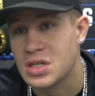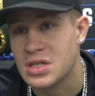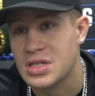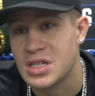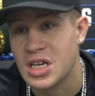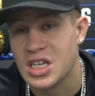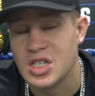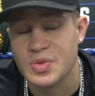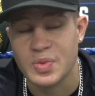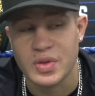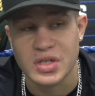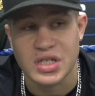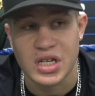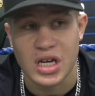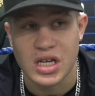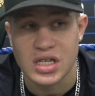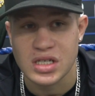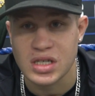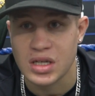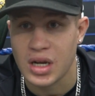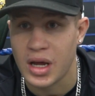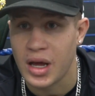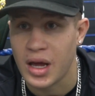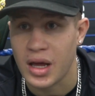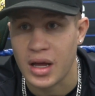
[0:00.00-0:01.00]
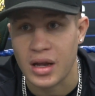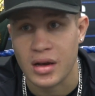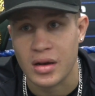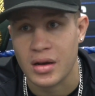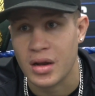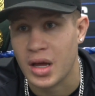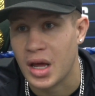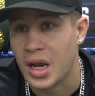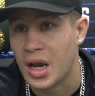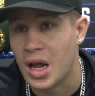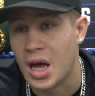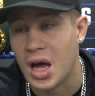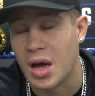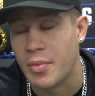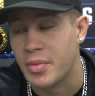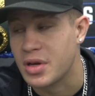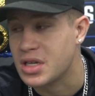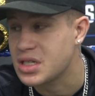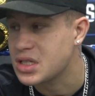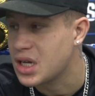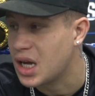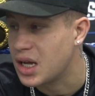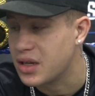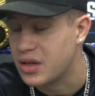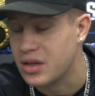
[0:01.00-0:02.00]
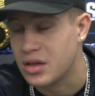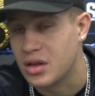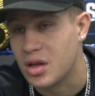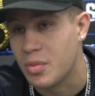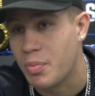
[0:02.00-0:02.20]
assessment yesterday, and I'm excited.